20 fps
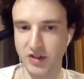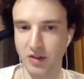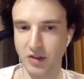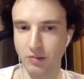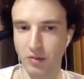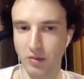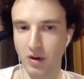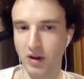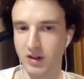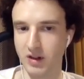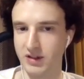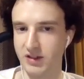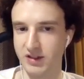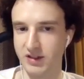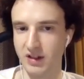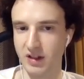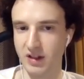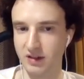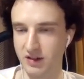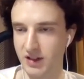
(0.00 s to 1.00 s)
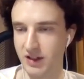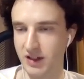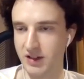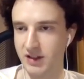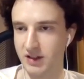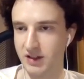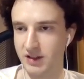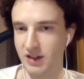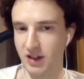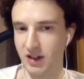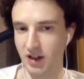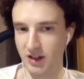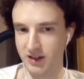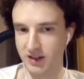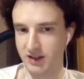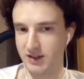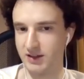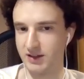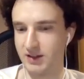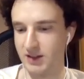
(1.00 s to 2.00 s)
some block does not contain a
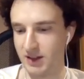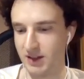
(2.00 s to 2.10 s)
cut,